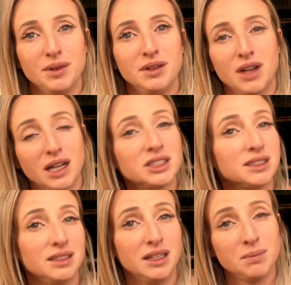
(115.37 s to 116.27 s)
not
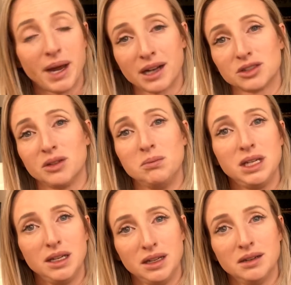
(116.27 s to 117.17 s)
just an impact on
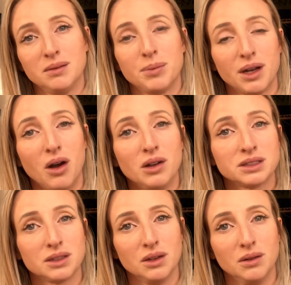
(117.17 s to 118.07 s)
me, but
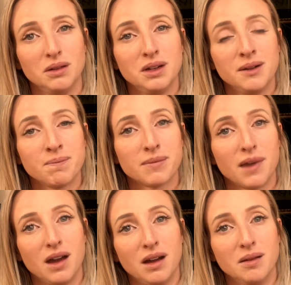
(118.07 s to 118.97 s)
also
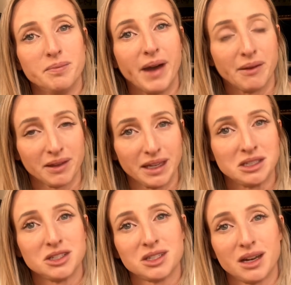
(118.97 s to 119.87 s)
my
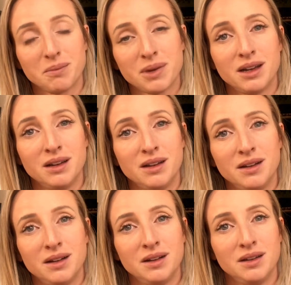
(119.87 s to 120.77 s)
relationship.
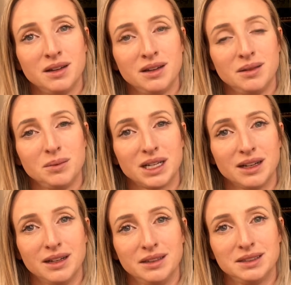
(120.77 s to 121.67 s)

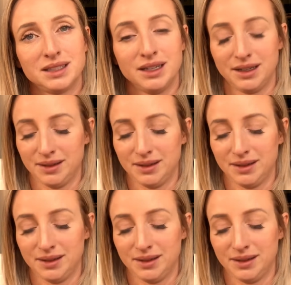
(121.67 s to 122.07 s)
Because